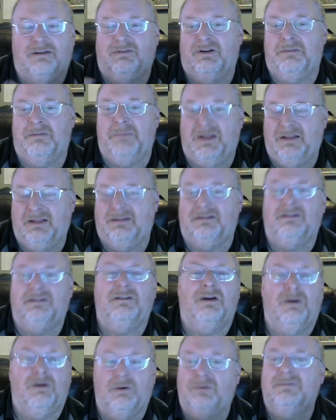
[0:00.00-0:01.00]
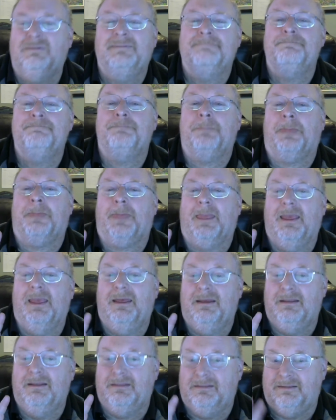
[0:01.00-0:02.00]
already made them. No.
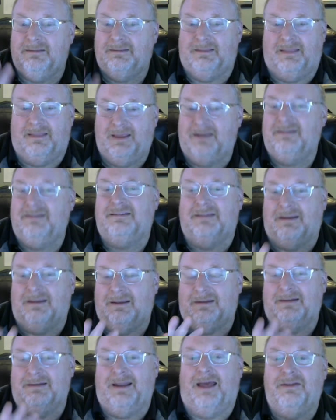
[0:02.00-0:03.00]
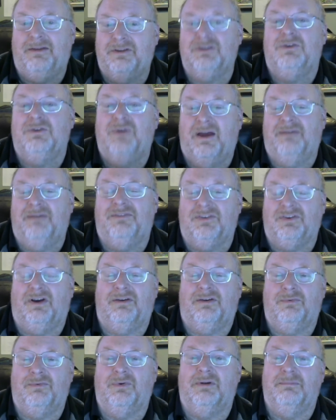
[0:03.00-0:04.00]
They said, now that you have the
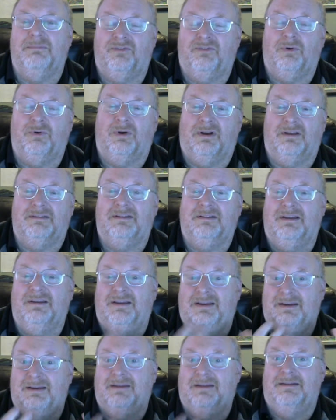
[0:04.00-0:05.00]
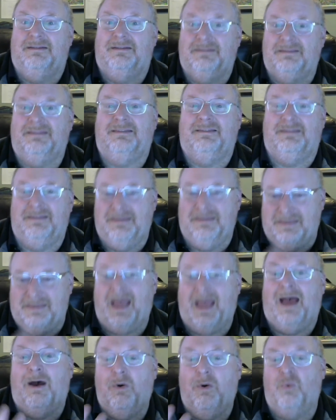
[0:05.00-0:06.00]
software for us,
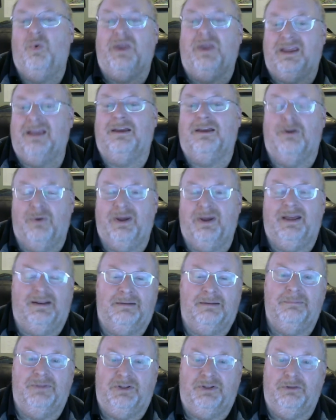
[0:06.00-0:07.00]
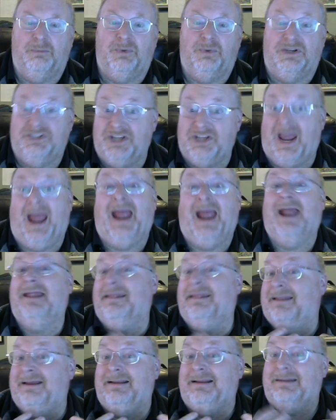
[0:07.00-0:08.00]
now we can go ahead and build the bridge,
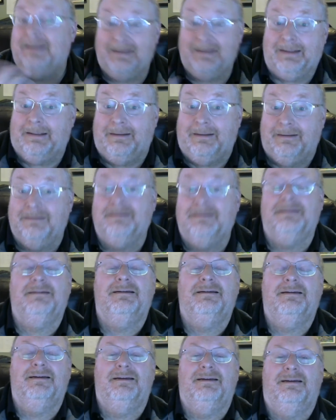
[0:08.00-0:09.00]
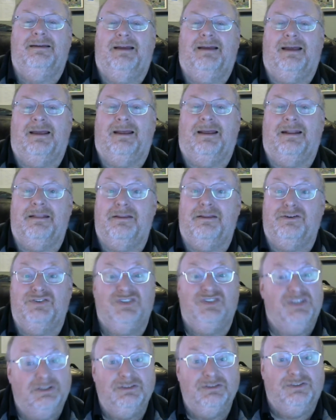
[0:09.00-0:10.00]
and they did. And they're
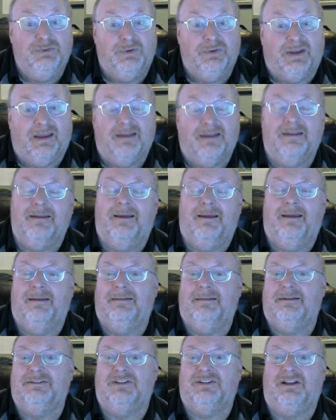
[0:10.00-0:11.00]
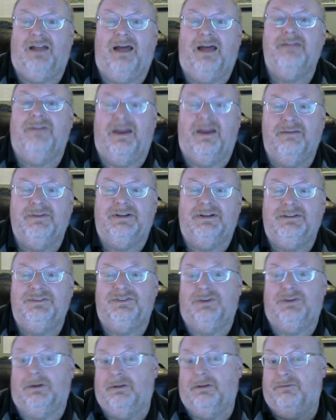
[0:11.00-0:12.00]
still doing it. And there's a lot of
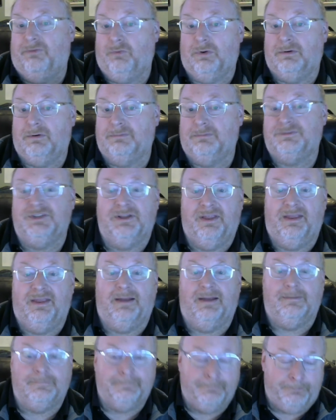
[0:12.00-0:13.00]
evidence on the forums that